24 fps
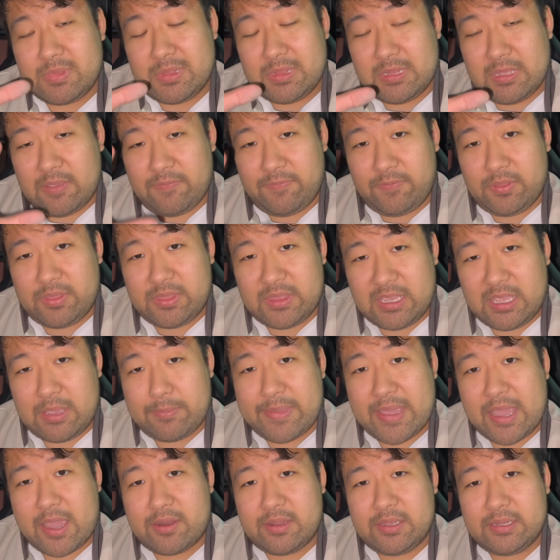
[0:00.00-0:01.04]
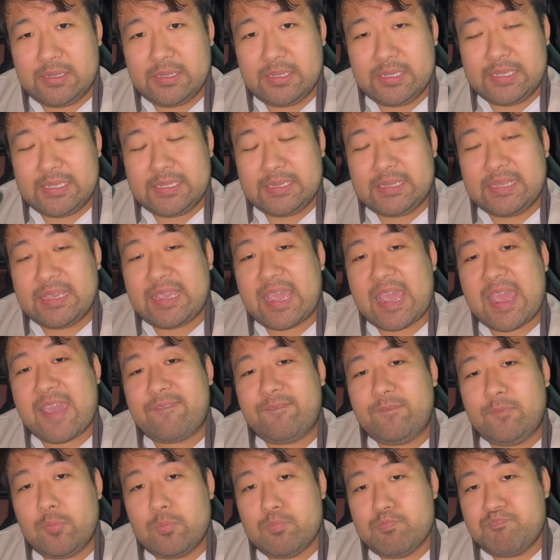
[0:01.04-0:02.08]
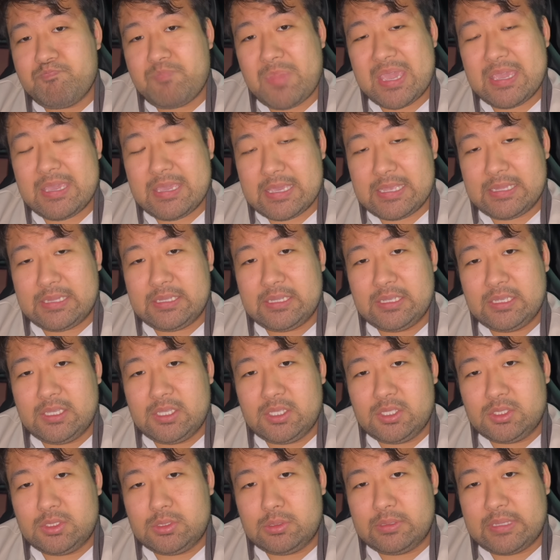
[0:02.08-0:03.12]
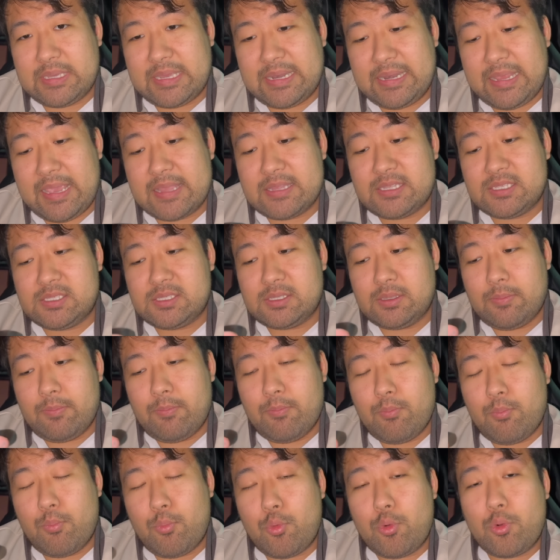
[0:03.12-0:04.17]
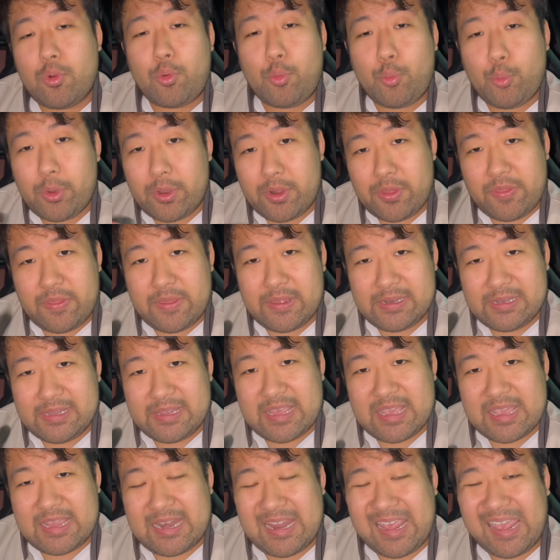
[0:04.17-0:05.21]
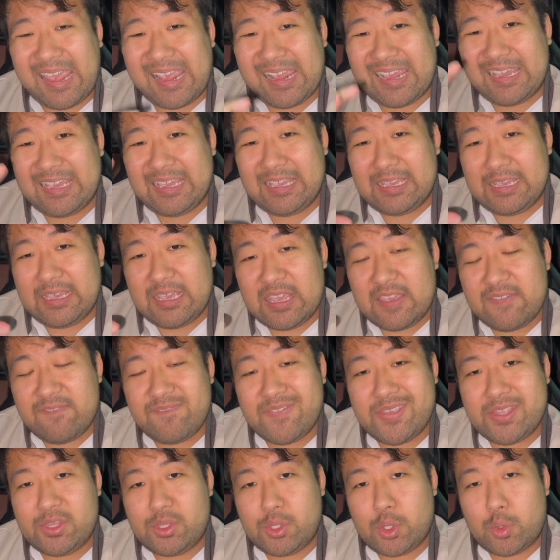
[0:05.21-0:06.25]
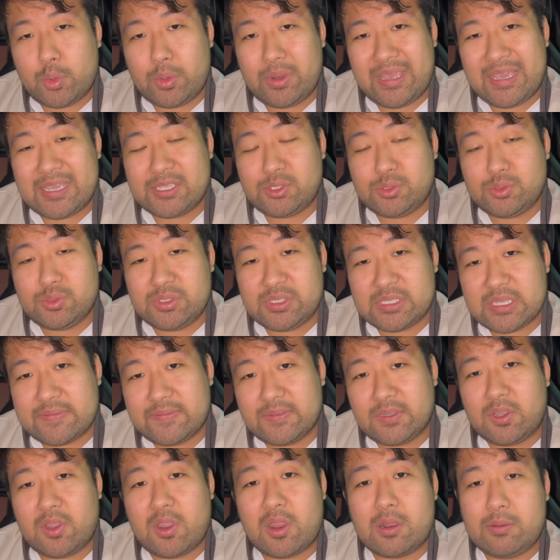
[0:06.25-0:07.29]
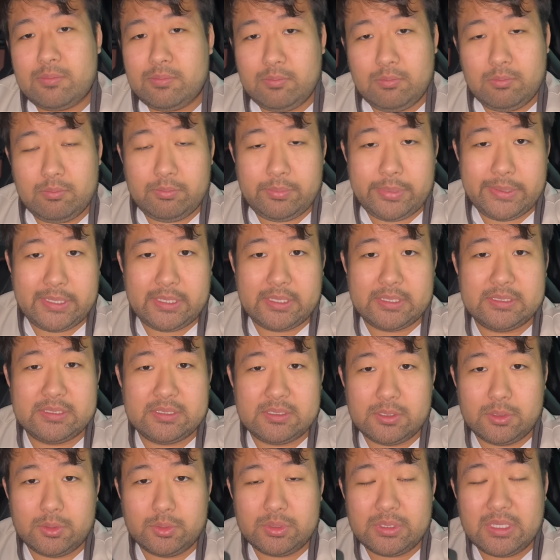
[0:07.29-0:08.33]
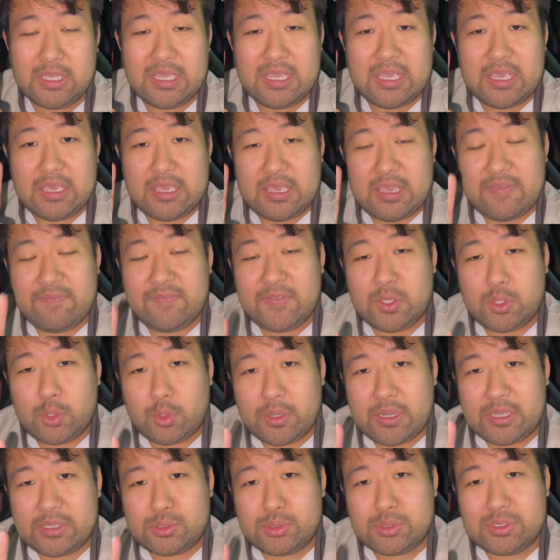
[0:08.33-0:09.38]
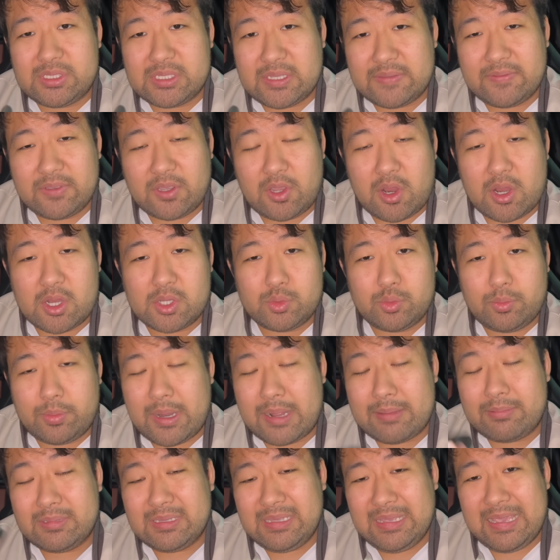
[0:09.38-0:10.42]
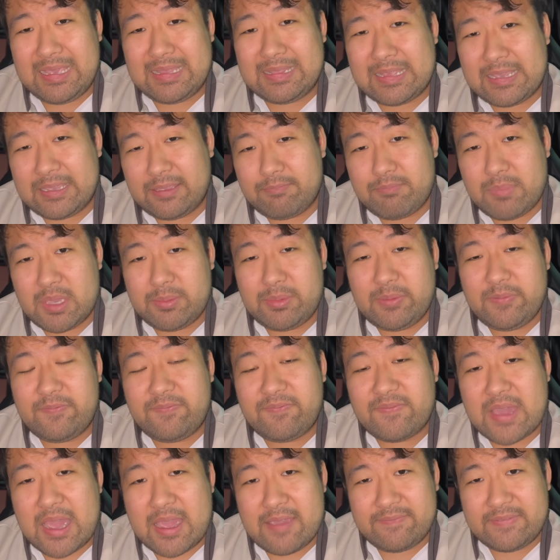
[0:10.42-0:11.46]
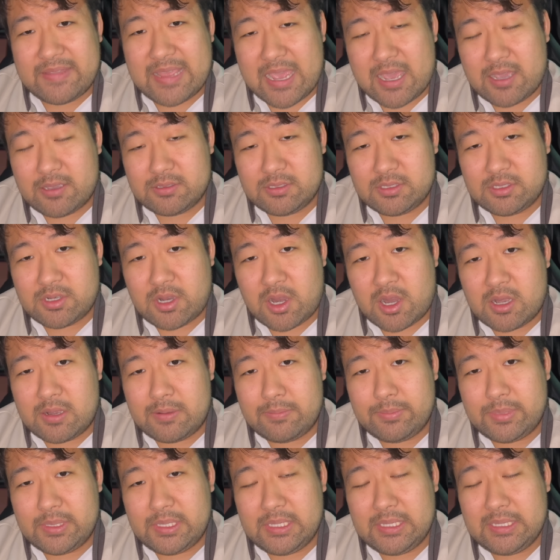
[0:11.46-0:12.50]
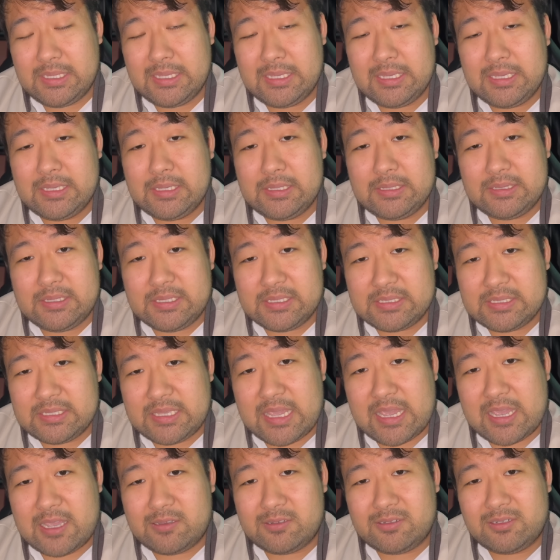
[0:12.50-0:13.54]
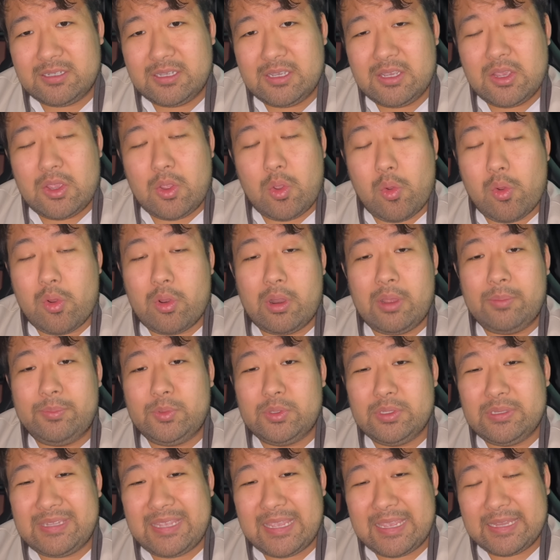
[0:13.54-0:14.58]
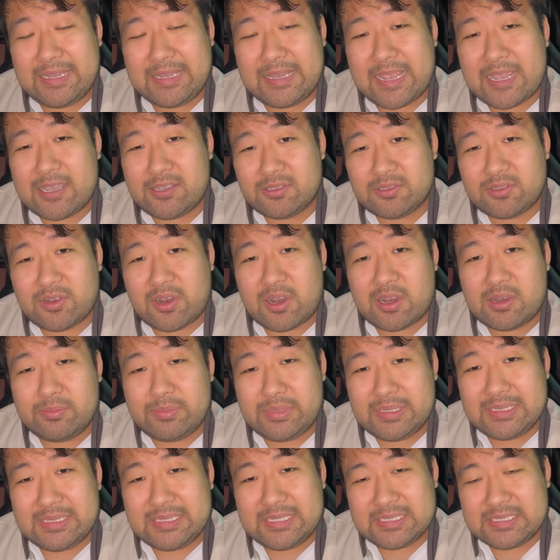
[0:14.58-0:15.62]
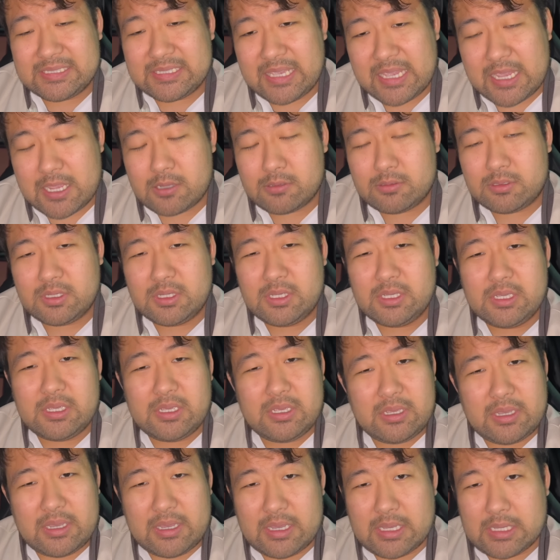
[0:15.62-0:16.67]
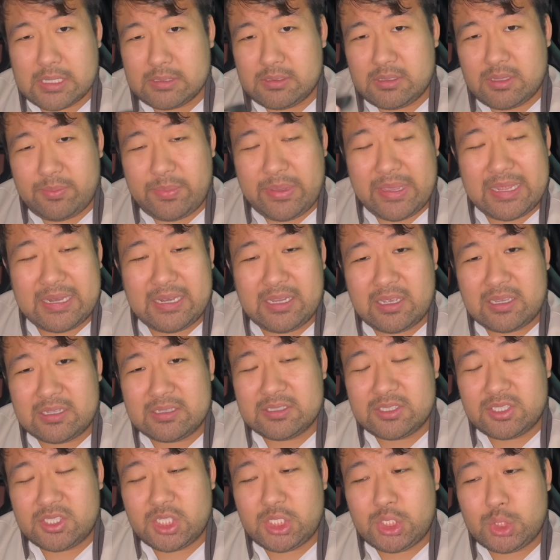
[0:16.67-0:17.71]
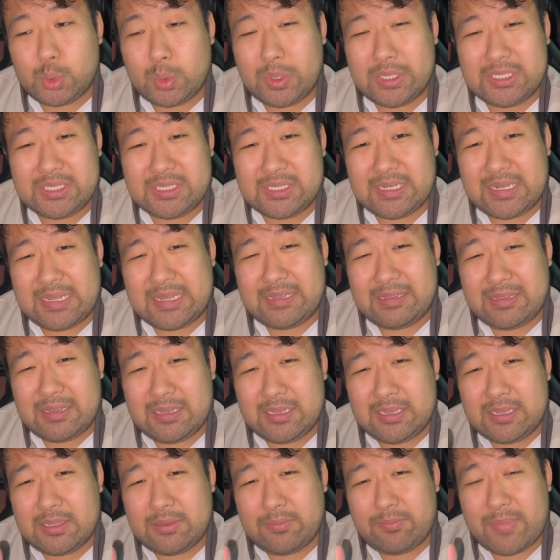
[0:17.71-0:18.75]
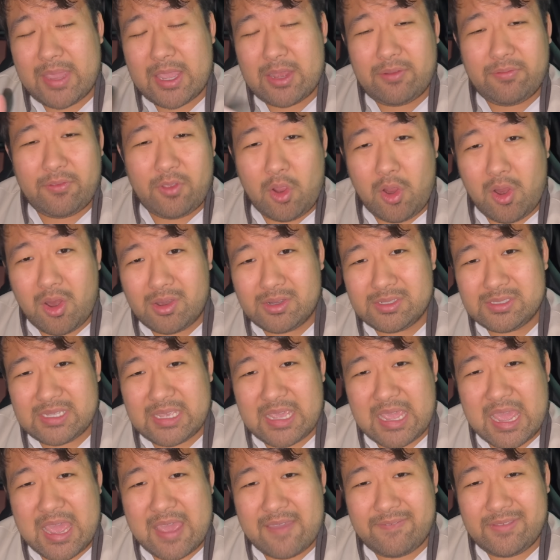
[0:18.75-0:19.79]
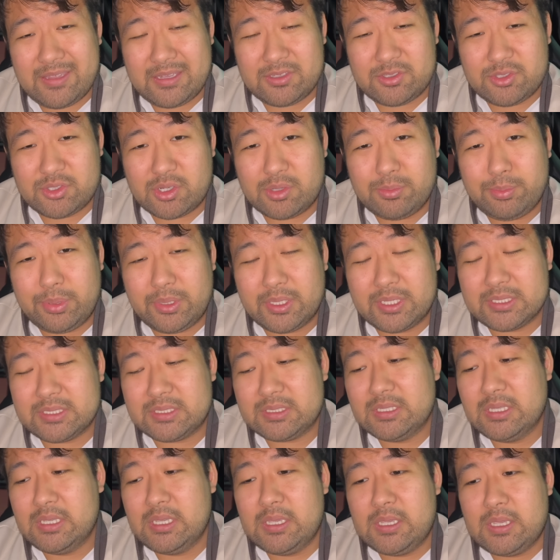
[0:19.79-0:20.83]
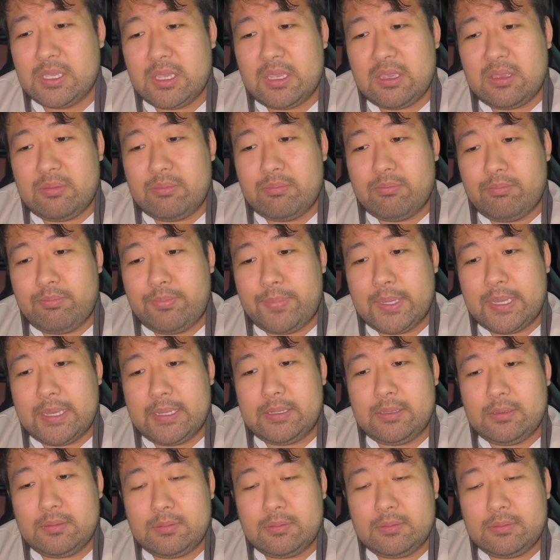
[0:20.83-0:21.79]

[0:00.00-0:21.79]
if you think about it, they have to make it so that it's more worth it than a inventory S U seven car, because those inventory S U seven cars will probably get like maybe five thousand R M B discount or up to ten thousand R M B discount, uh, depending on the situation and the amount of cars they have in surplus. But